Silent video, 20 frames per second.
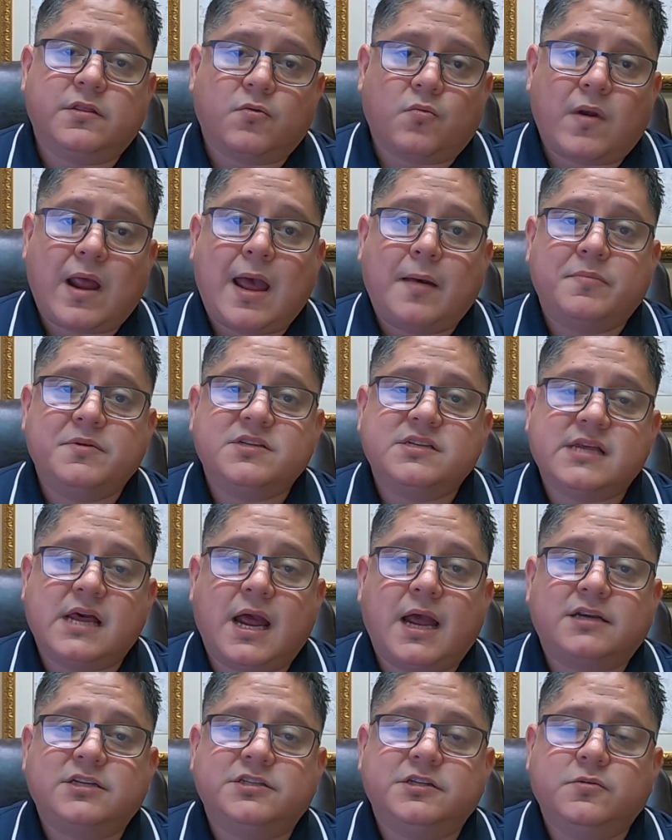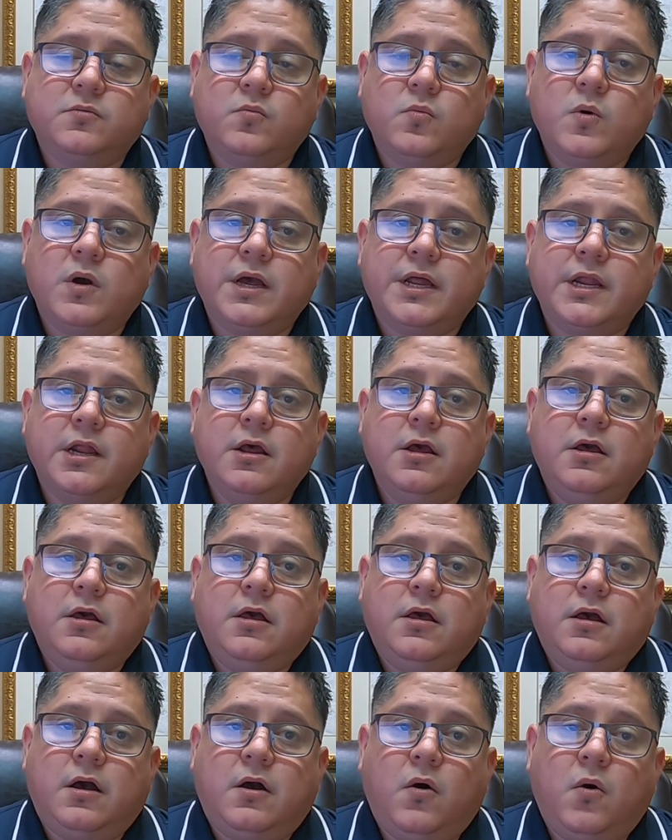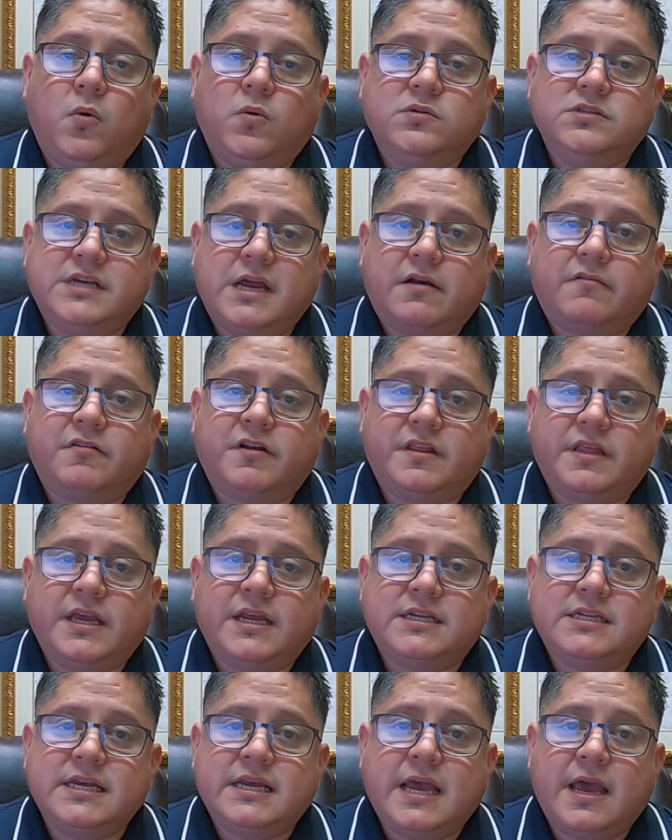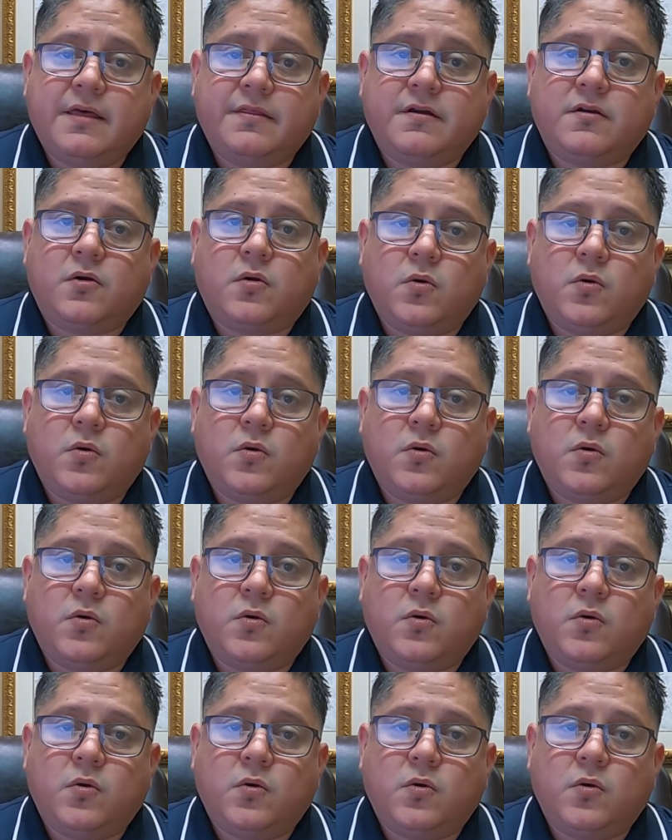The wrap is actually what holds everything together,